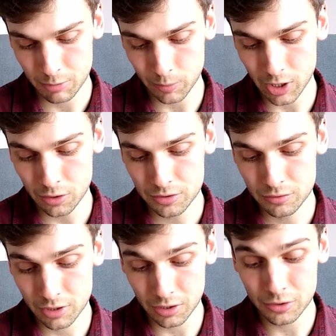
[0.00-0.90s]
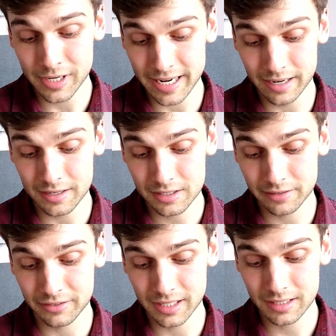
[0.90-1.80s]
But we also glory in our
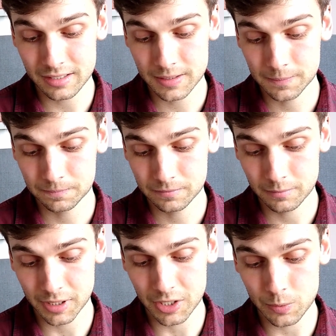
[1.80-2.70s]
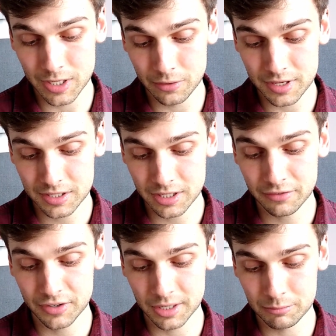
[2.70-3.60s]
sufferings, because we know that
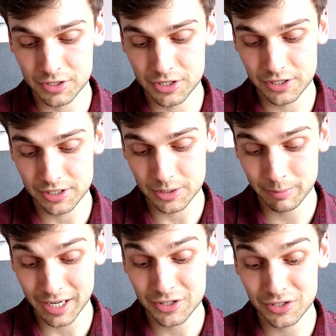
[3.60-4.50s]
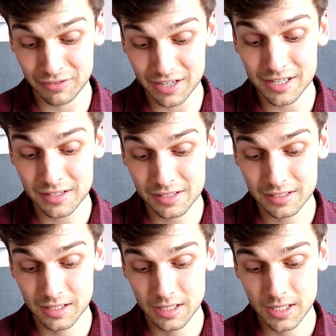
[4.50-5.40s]
suffering produces perseverance,
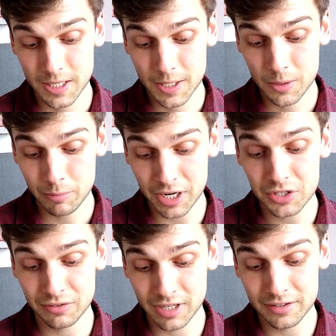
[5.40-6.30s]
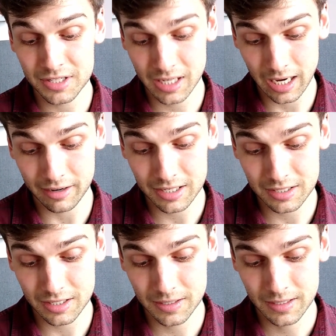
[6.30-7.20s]
perseverance,
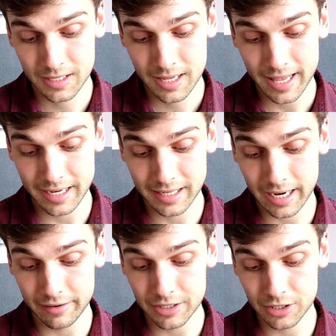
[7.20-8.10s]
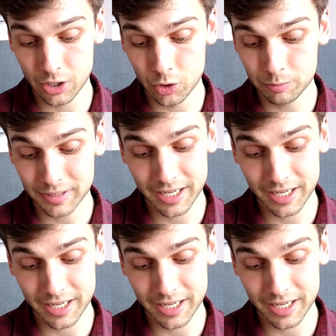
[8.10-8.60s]
character, and character, hope.